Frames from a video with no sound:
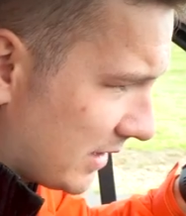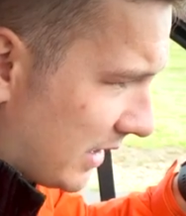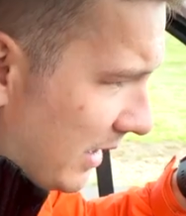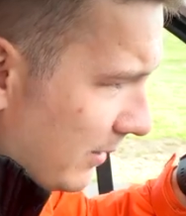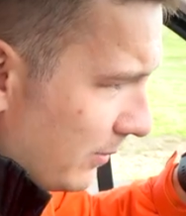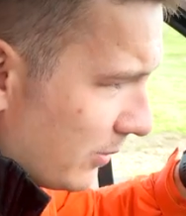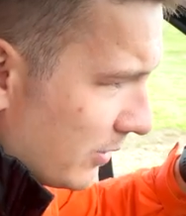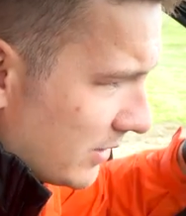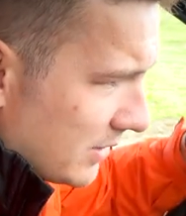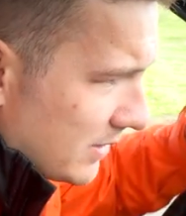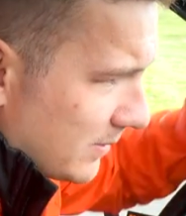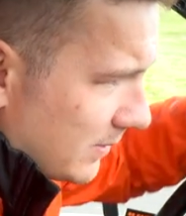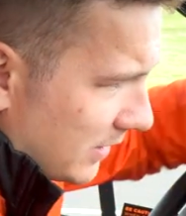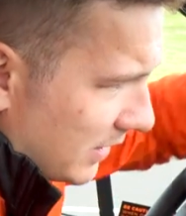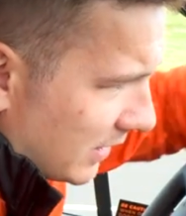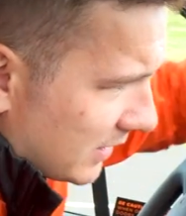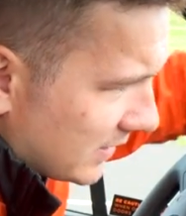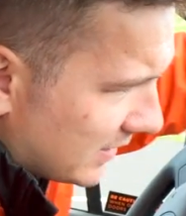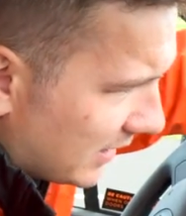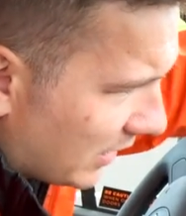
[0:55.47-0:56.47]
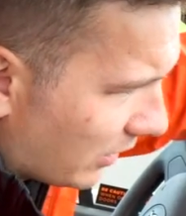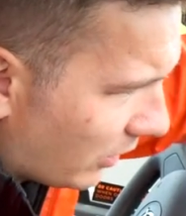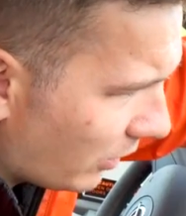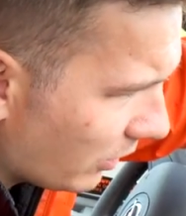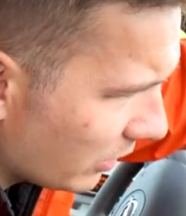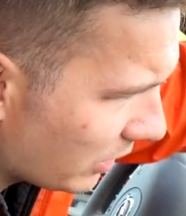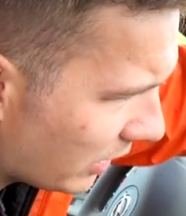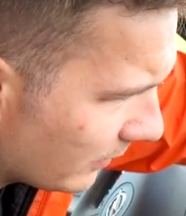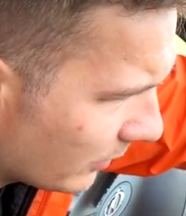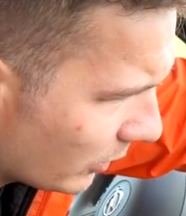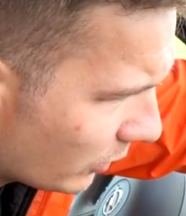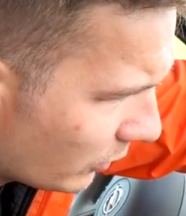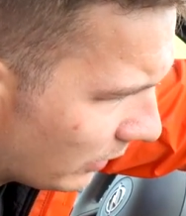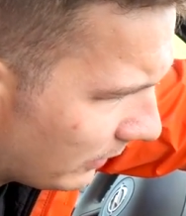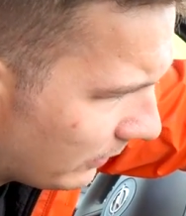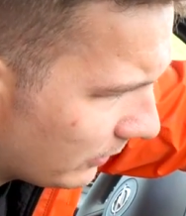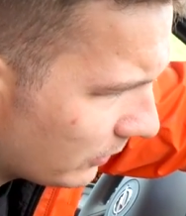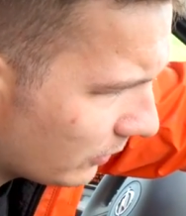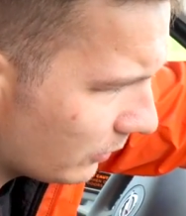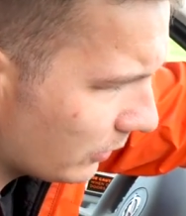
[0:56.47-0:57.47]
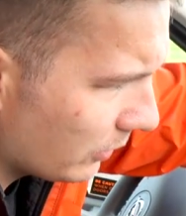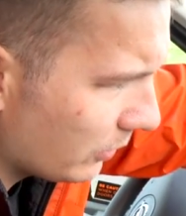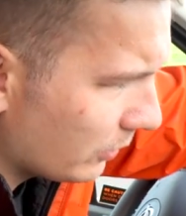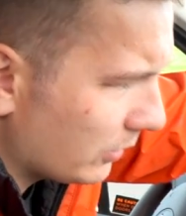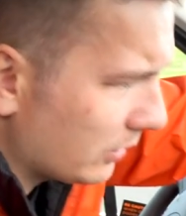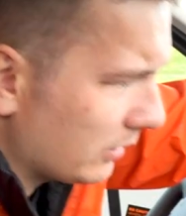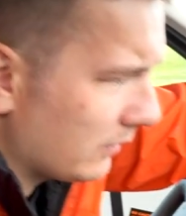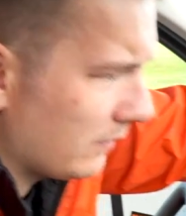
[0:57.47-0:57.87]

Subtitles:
campers because they all come equipped with one